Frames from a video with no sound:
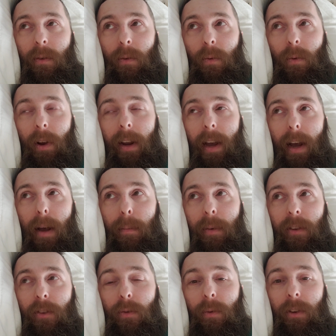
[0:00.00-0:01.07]
what
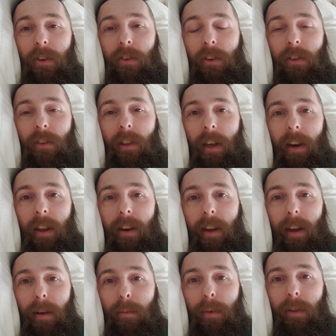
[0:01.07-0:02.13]
happens when you just let it
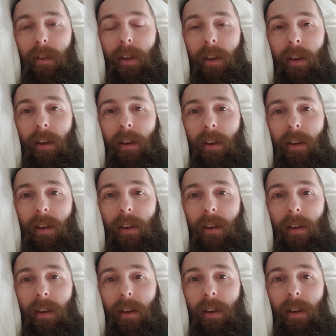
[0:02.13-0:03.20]
happen
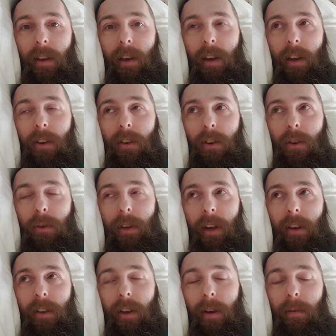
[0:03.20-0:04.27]
and you
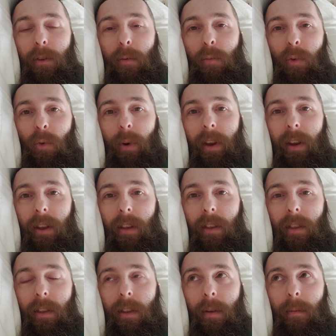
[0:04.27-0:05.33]
take time to
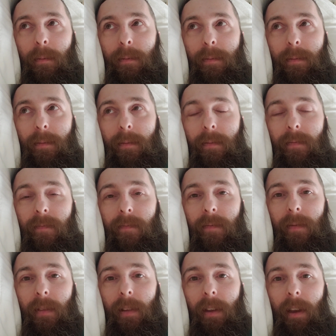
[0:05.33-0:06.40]
breathe
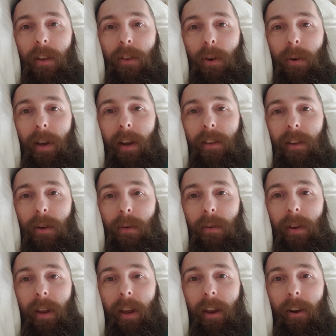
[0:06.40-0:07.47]
and don't act out
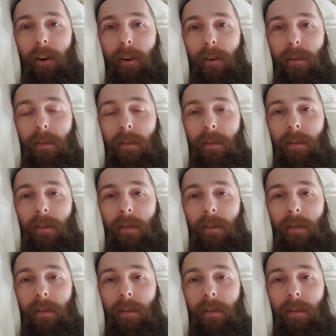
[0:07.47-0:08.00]
in anger